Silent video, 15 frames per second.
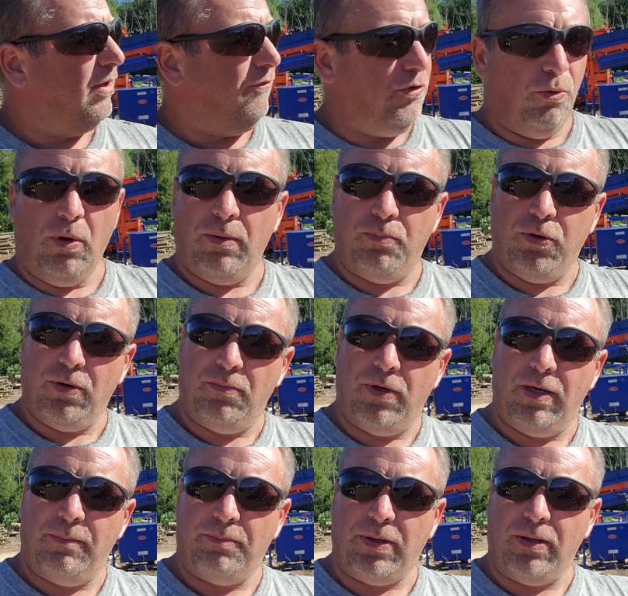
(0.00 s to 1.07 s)
if you want to put them
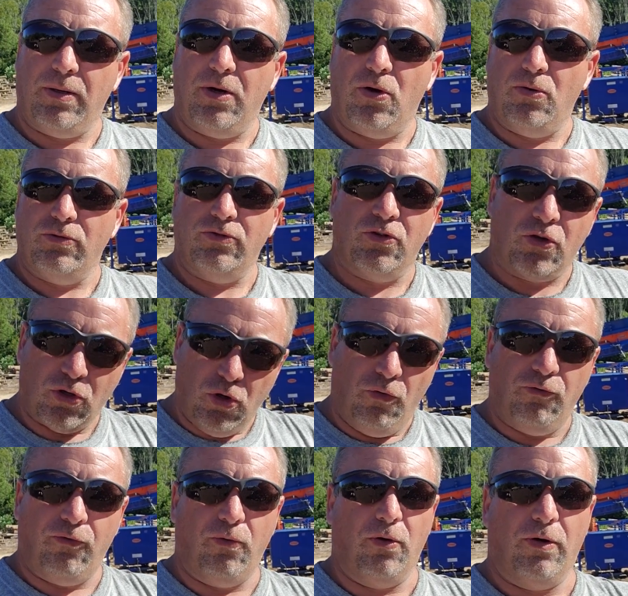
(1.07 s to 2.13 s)
on cones, go
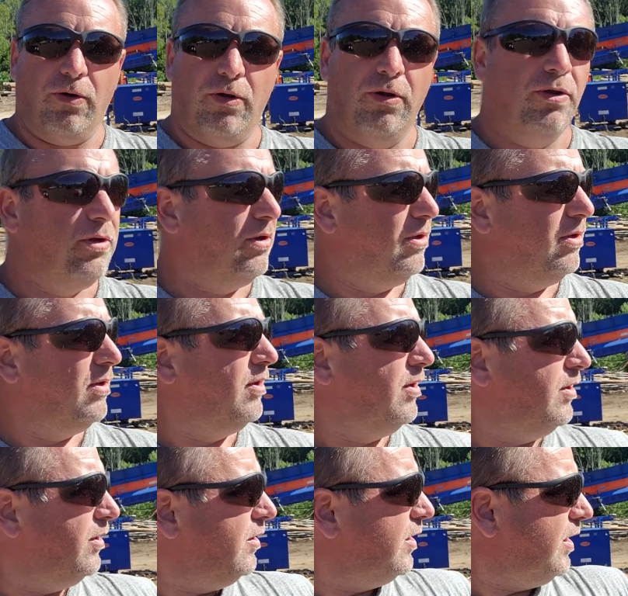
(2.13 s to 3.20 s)
for it.
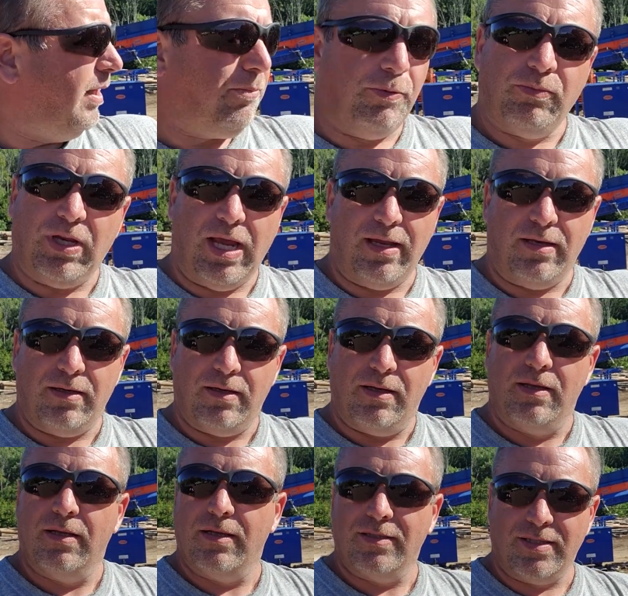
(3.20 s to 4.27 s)
Keep them tight
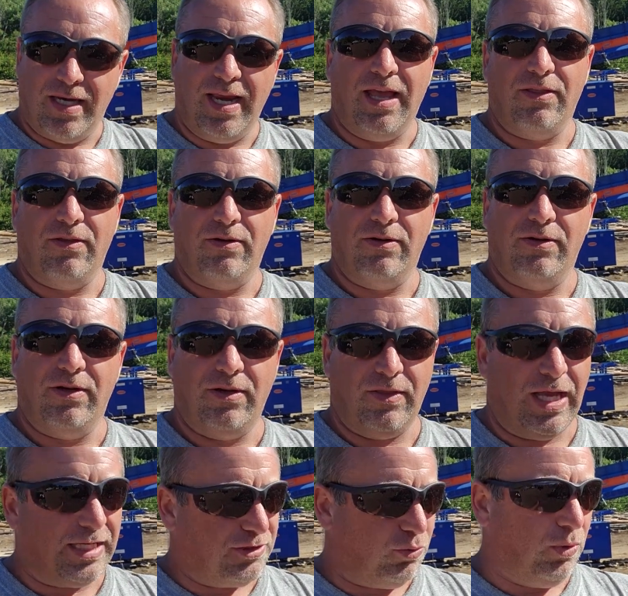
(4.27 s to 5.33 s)
together.
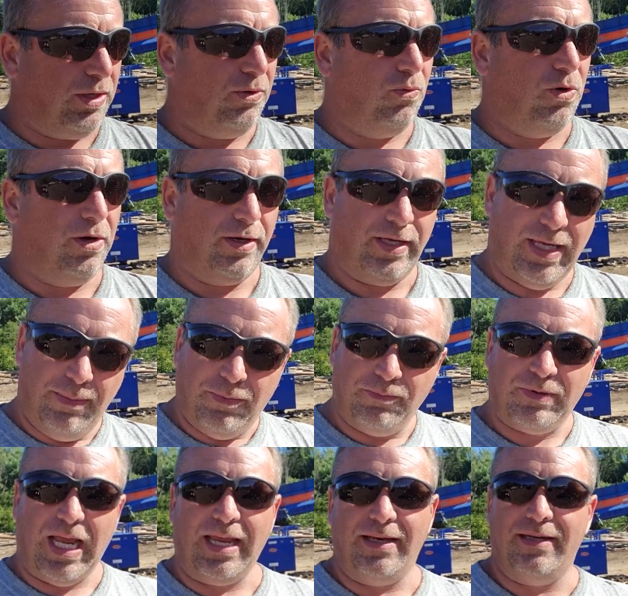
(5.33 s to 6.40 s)
That's what you want. Keep them
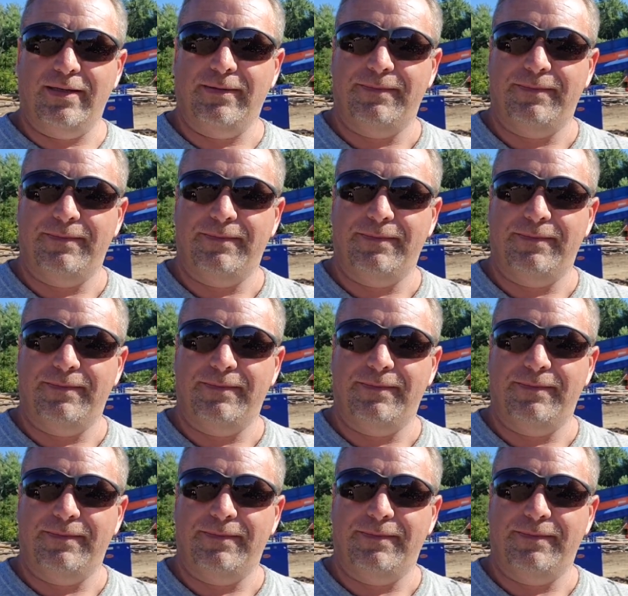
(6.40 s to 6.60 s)
tight.